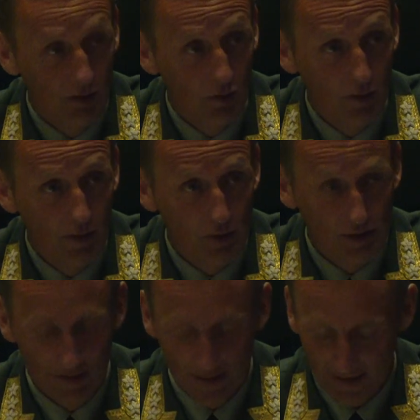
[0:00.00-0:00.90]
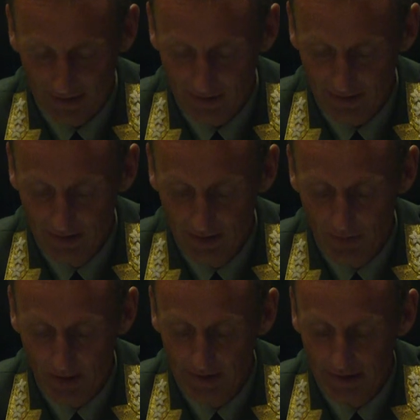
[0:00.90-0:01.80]
Norway was attacked
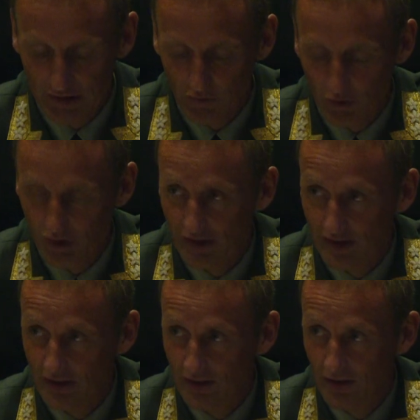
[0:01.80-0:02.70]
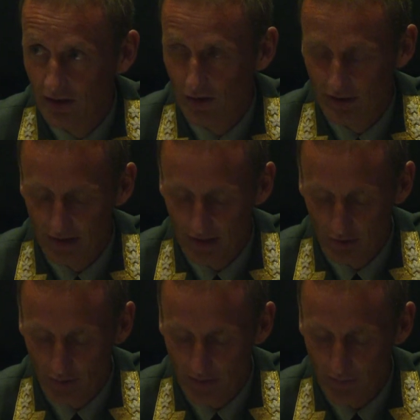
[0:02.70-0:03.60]
by Hitler's forces on the
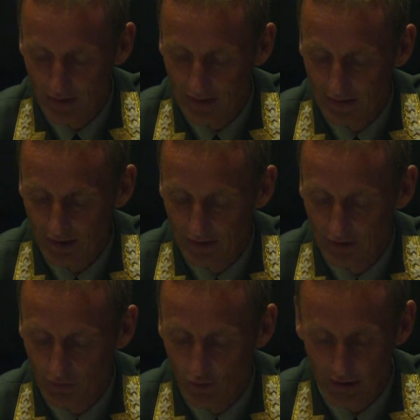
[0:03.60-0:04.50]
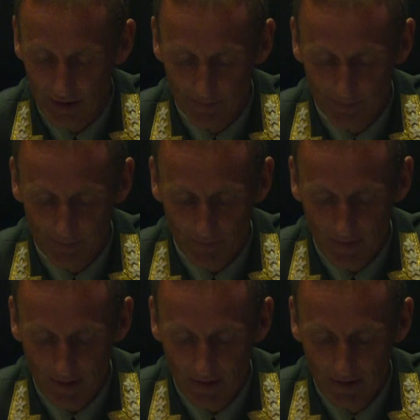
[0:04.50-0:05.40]
9th of April 1940.
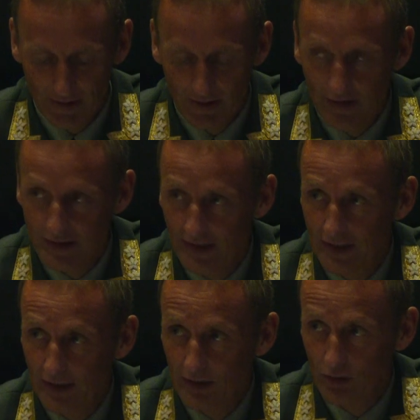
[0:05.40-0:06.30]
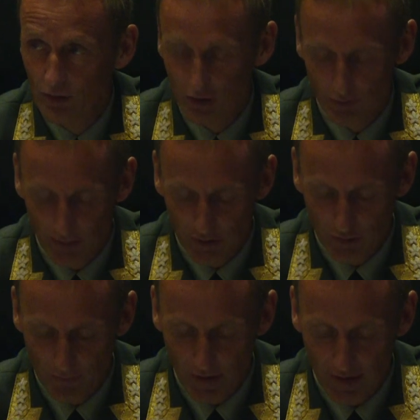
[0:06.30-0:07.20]
The attack took us by
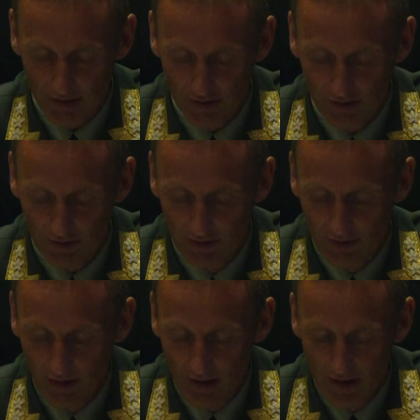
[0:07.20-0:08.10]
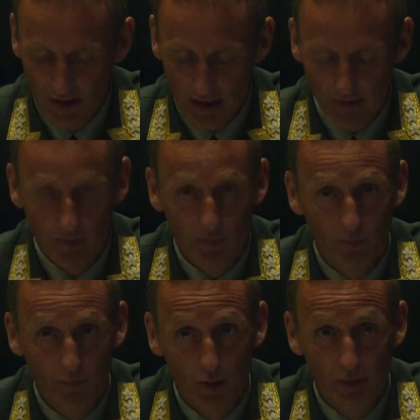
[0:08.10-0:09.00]
surprise, and we
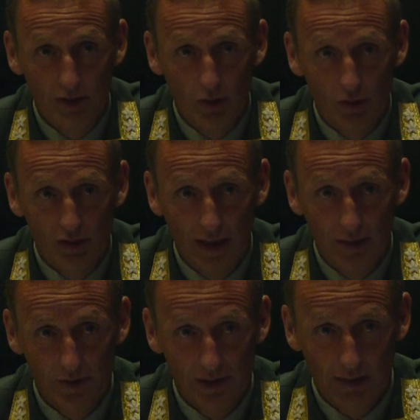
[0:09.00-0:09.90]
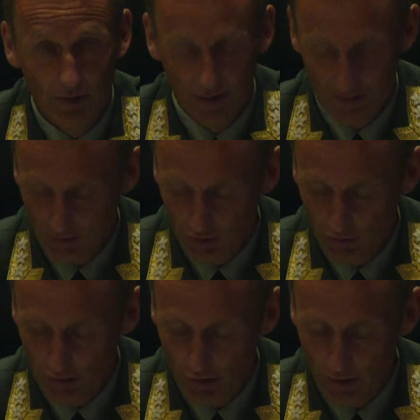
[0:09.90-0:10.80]
promised ourselves that we
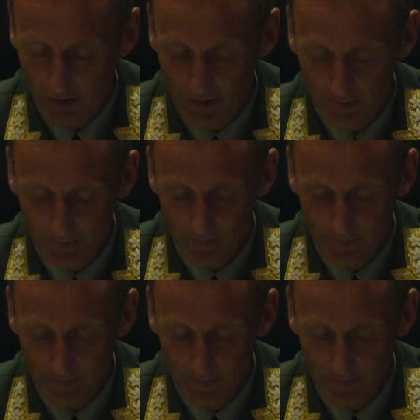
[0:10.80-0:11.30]
should learn.